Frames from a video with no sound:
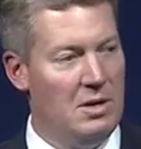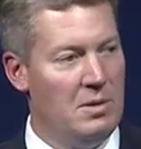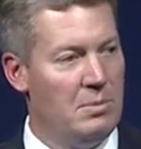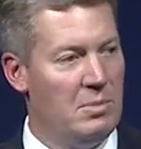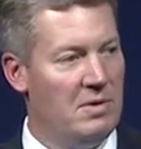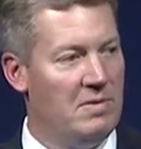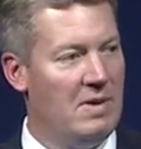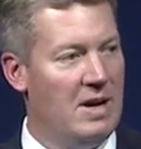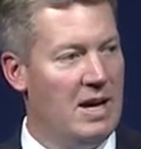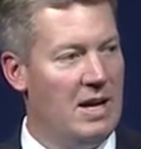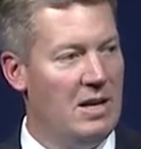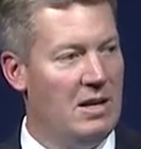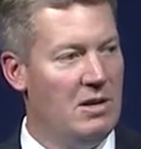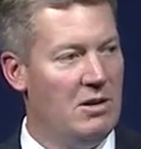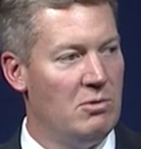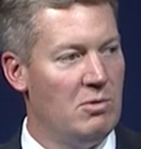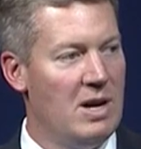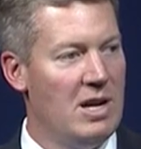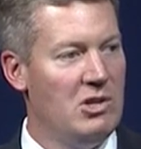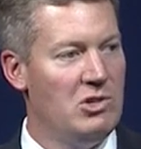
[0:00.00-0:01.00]
provided a
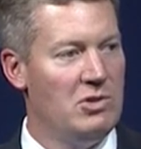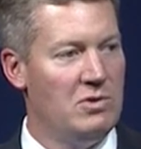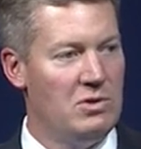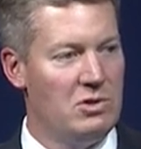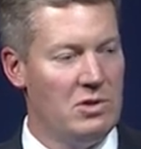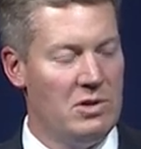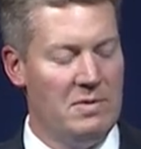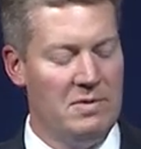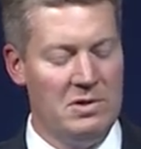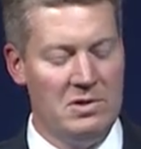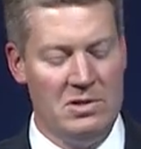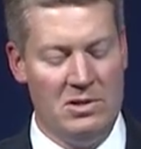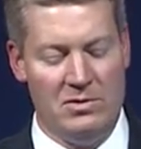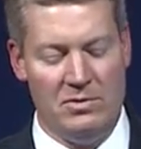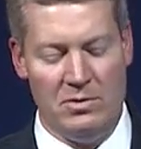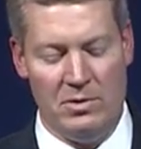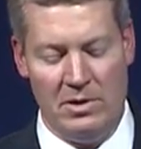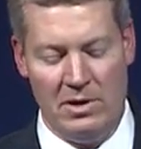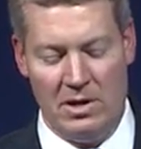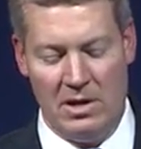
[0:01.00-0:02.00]
range of services
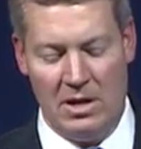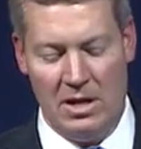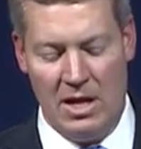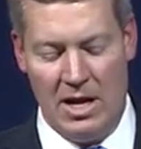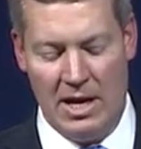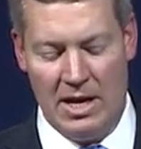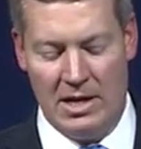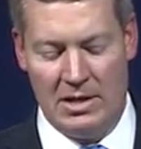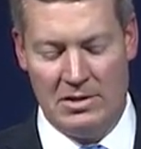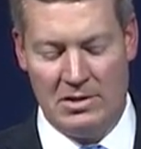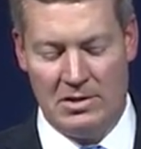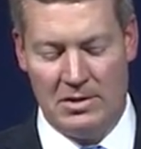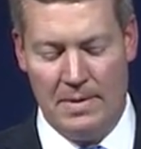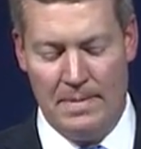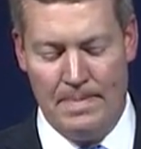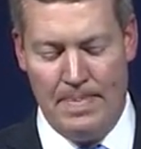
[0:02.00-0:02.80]
for their clients.